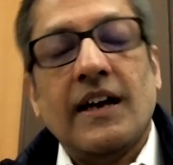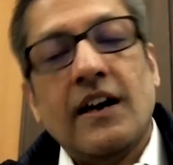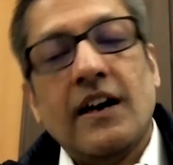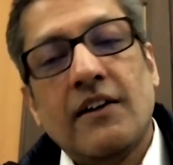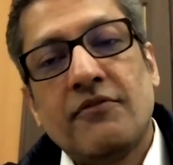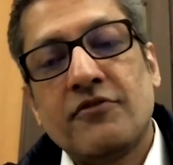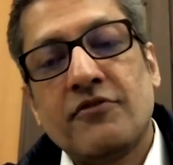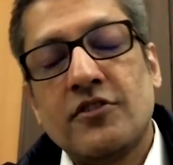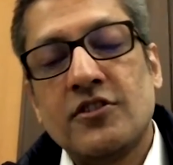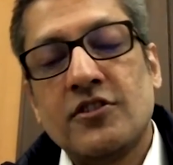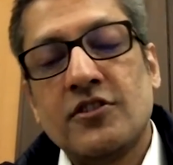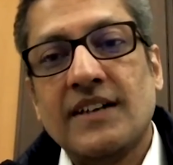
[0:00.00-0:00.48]

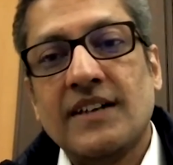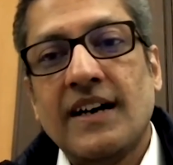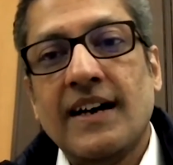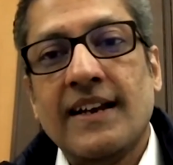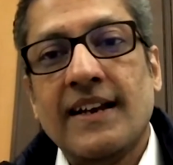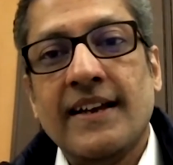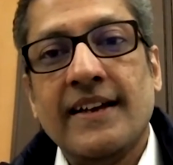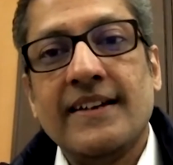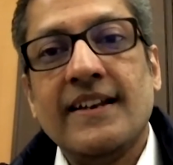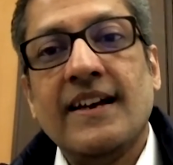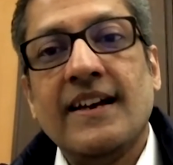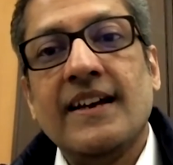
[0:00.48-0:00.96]
of course,
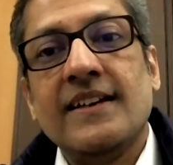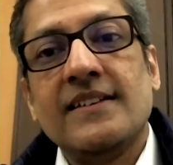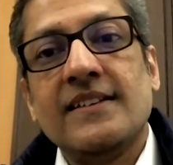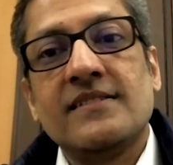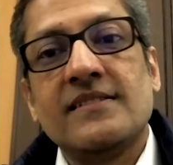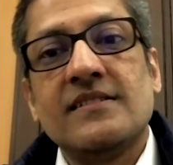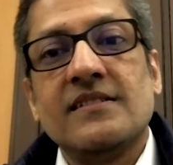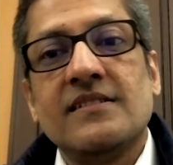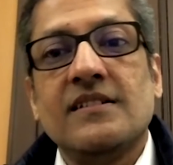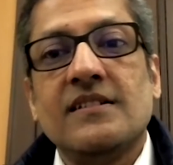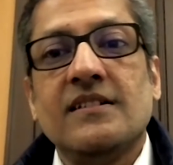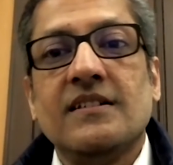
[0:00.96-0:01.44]
Hylyt
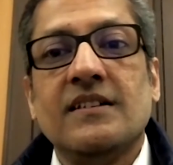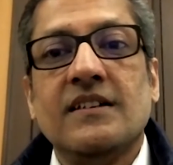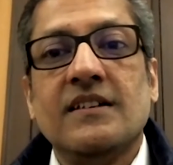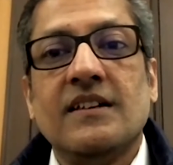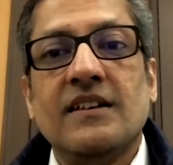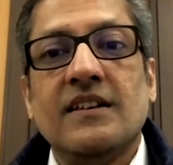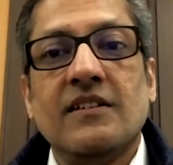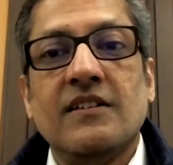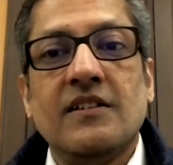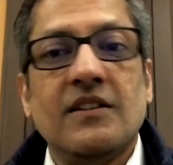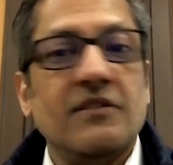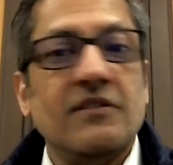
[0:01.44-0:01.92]
has
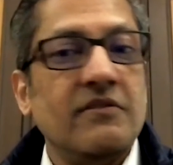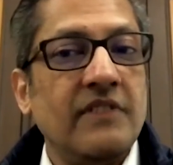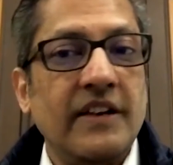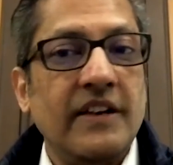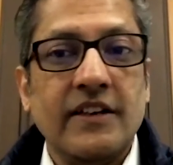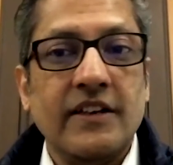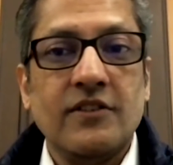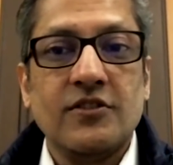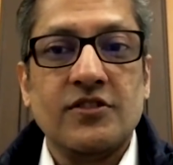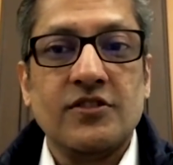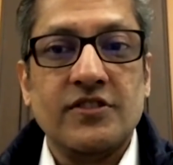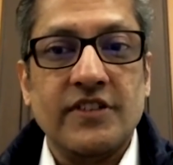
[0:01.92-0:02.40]

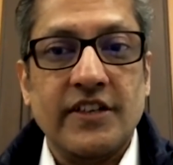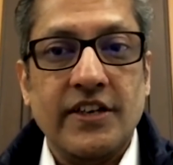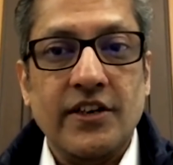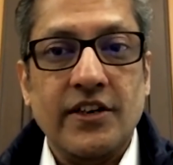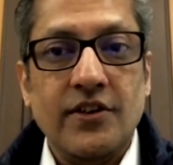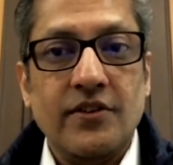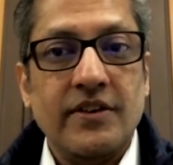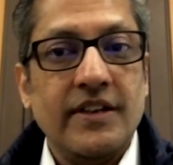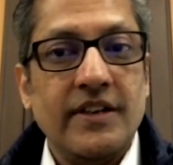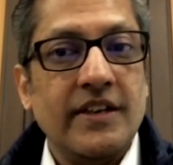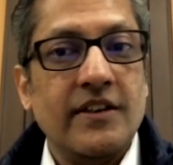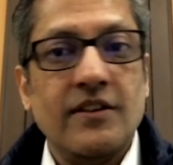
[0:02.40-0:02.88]
very good
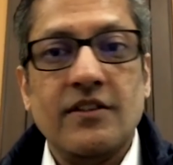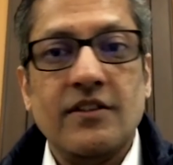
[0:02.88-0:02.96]
security,